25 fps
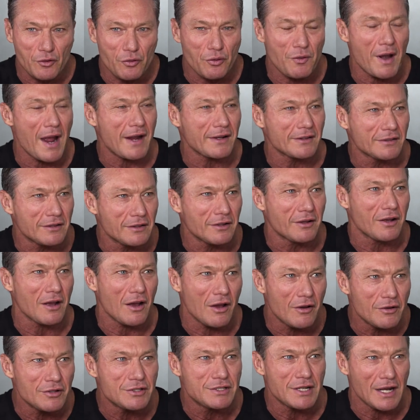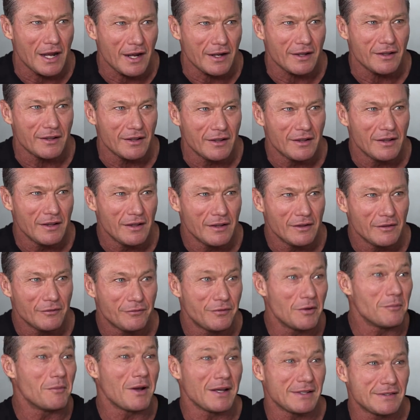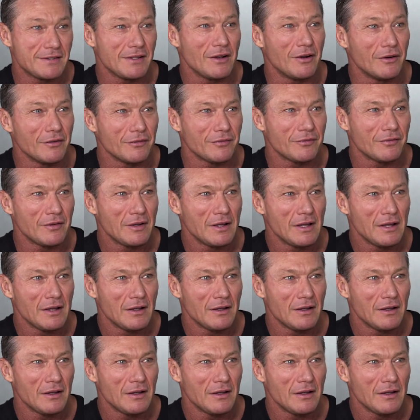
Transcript: cracked the code, Jack, for myself.